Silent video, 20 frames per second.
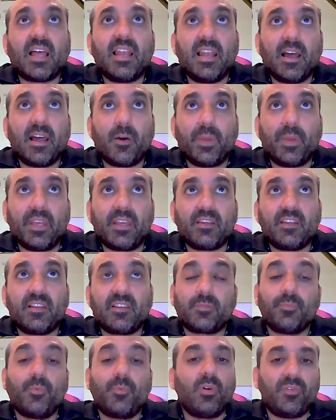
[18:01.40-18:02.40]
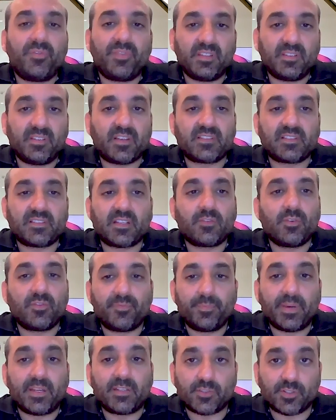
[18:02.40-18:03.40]
allowing these small fintechs that
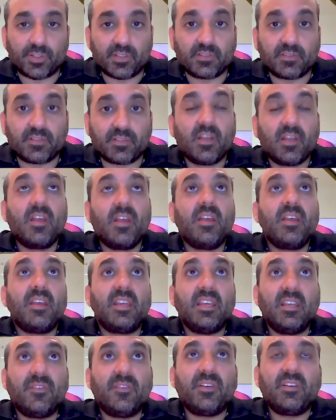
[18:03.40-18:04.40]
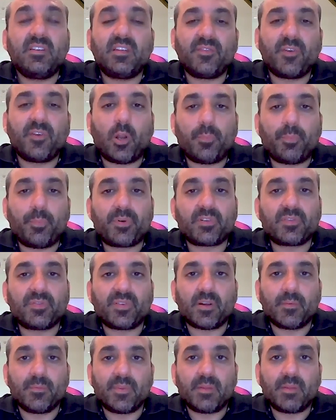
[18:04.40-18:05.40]
you've mentioned, even developers
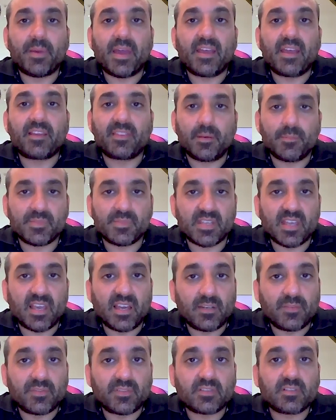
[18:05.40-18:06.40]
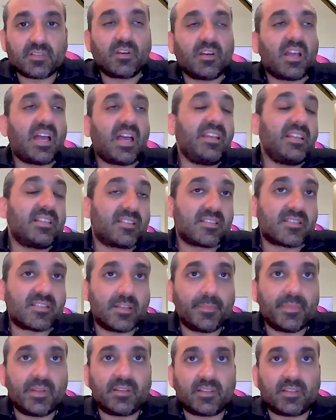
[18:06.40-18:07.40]
from the bank themselves, any
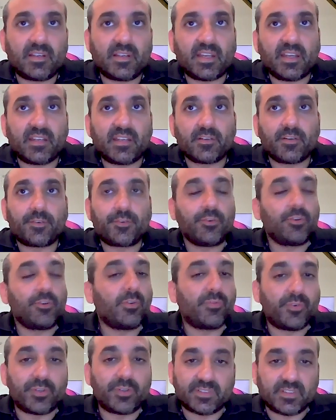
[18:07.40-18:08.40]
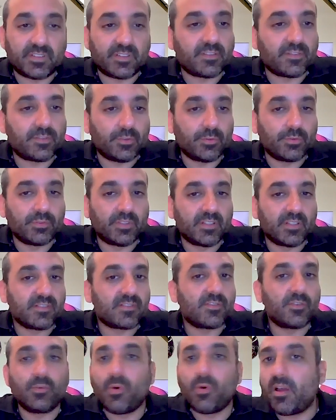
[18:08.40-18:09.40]
system integrator, university
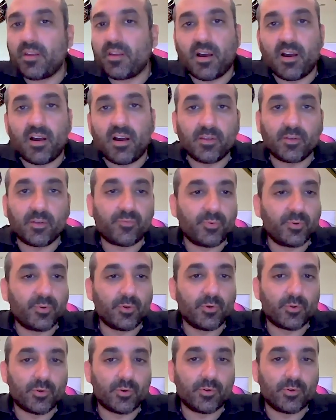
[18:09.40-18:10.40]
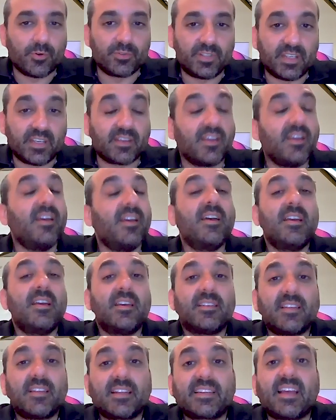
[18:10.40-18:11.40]
students, you and I, if we know coding,
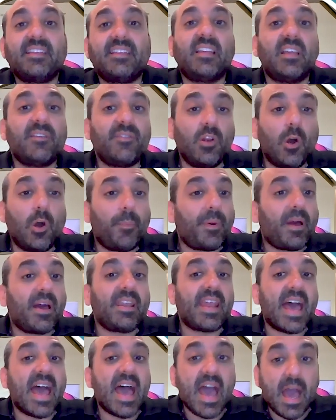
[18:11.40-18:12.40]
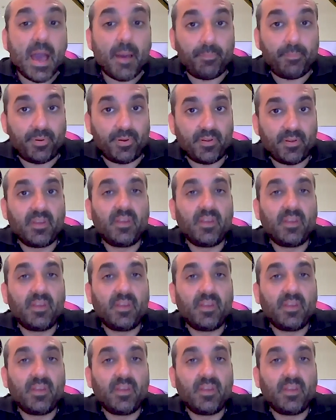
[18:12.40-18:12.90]
that can develop an app